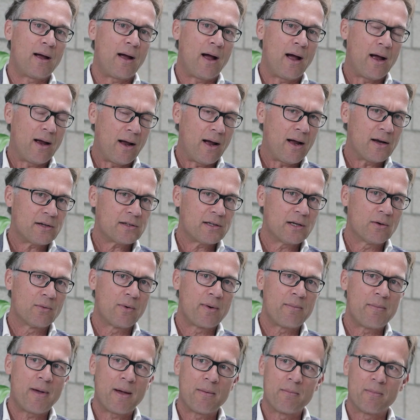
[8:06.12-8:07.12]
I
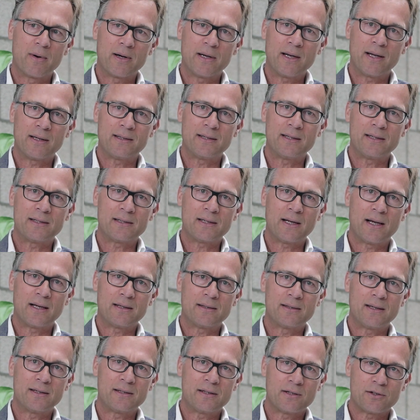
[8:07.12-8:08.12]
still remember that he
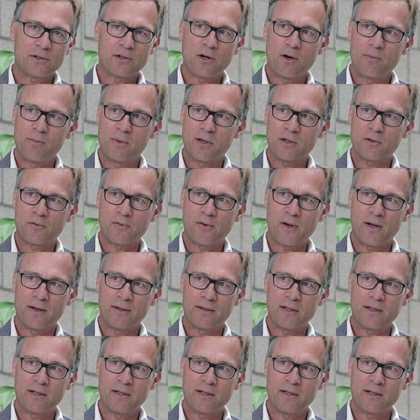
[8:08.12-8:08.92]
said, "This is so much fun,